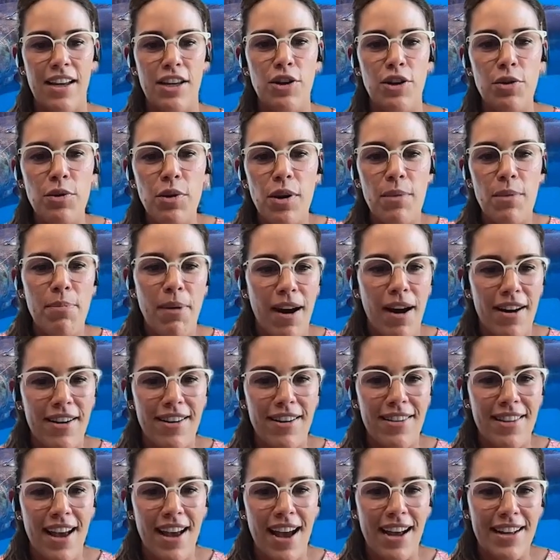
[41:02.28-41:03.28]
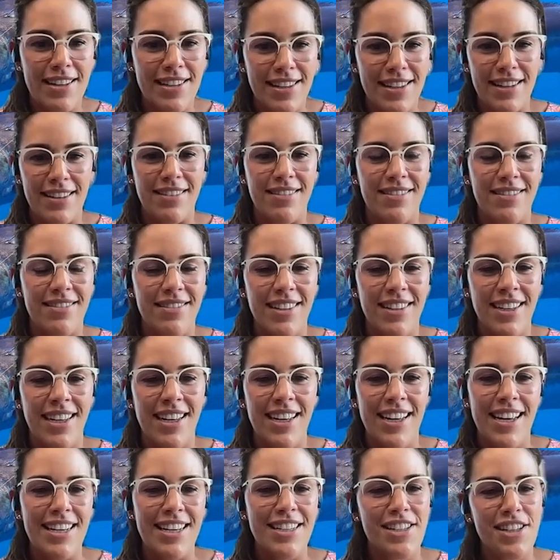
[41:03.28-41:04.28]
you were part of that and
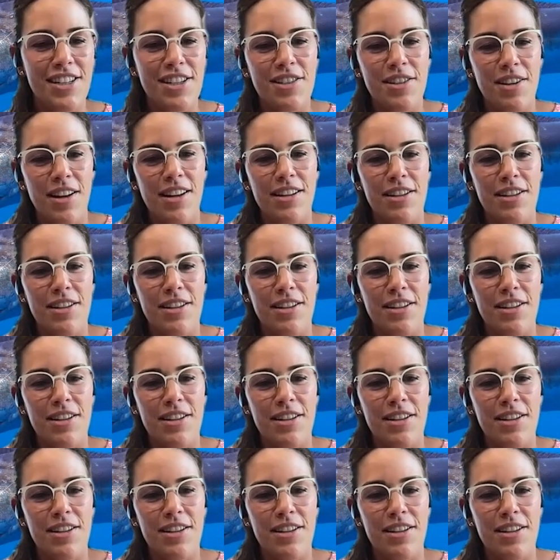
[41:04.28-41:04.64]
it's just